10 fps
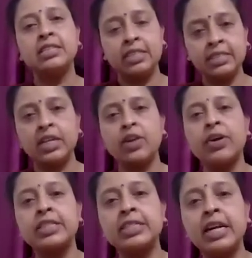just now
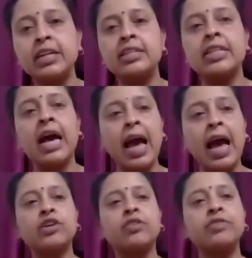I said, the act of